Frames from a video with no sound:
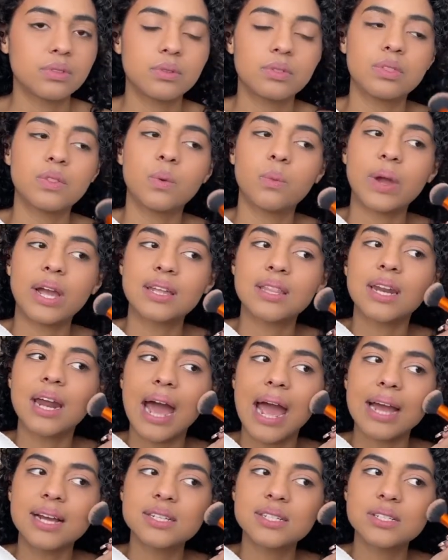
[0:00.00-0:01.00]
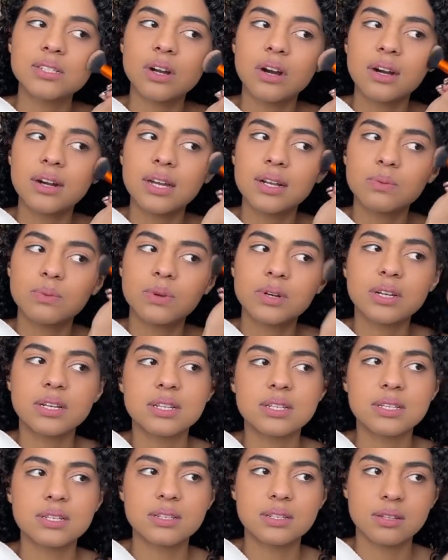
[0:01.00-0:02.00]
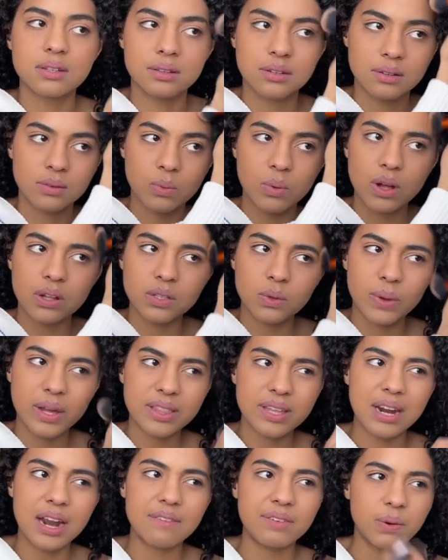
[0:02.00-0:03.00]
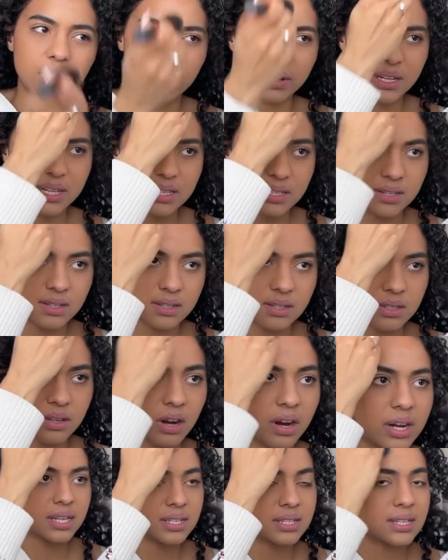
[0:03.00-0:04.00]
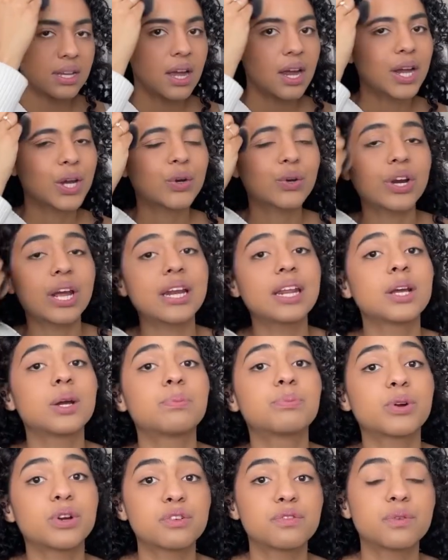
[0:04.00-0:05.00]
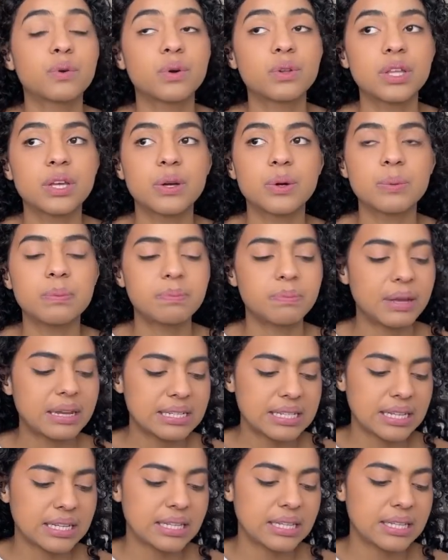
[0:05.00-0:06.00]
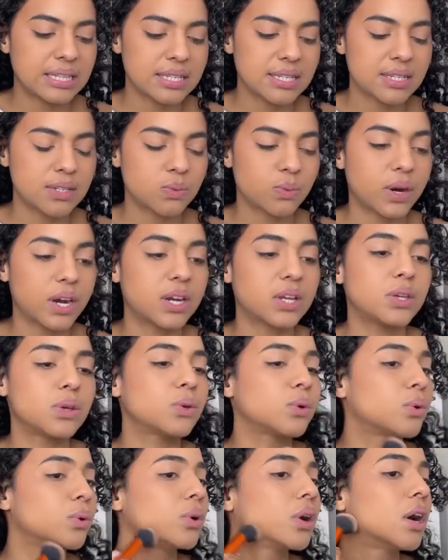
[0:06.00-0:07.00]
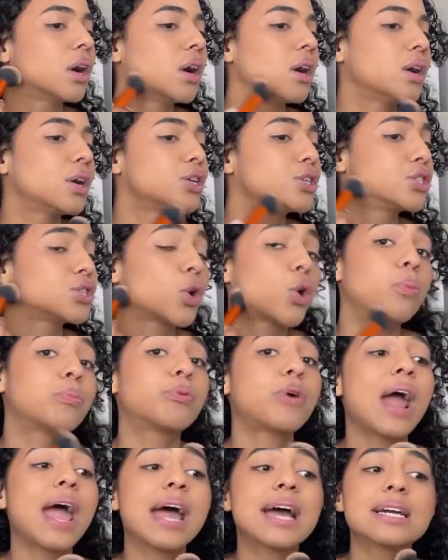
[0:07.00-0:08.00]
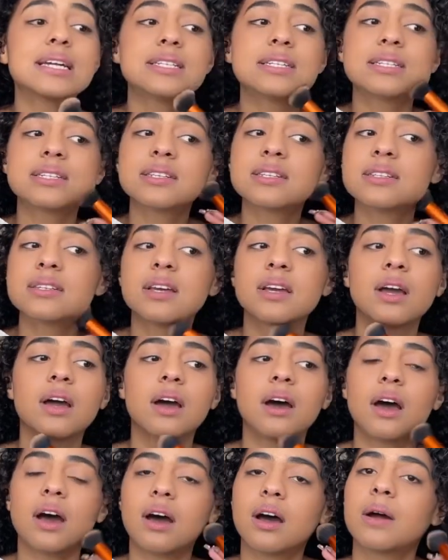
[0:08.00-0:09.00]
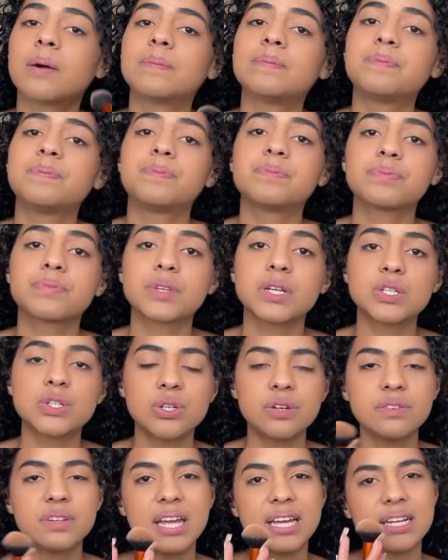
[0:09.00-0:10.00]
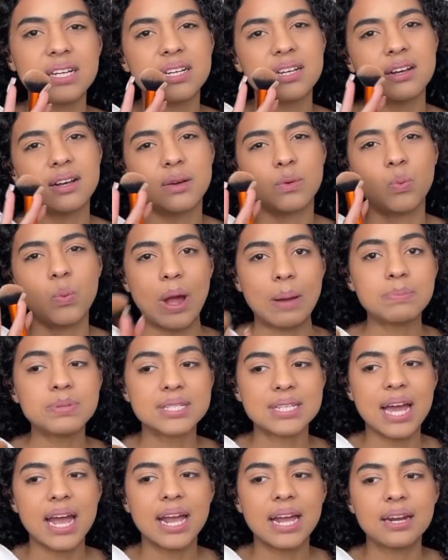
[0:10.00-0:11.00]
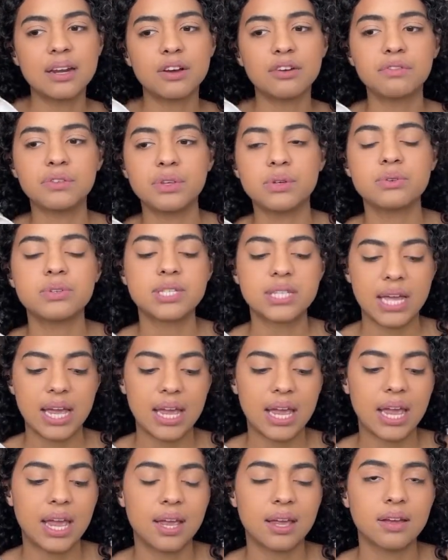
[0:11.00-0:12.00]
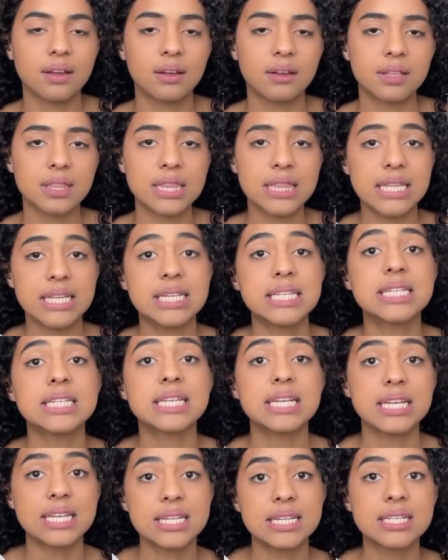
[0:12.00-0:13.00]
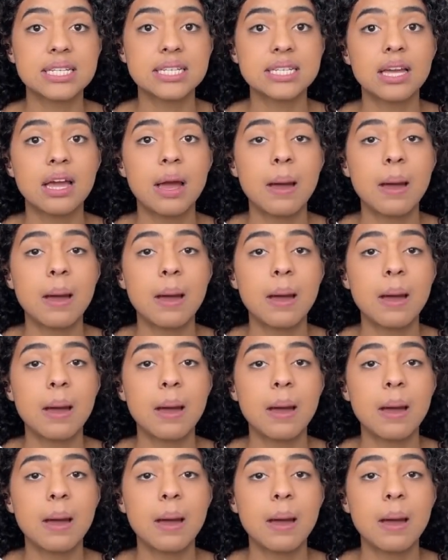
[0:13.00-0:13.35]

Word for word: the way that I started was well, the way that everyone needs to start is creating a portfolio. Basically, this is where you show brands, um, sort of like a, a website of you saying, this is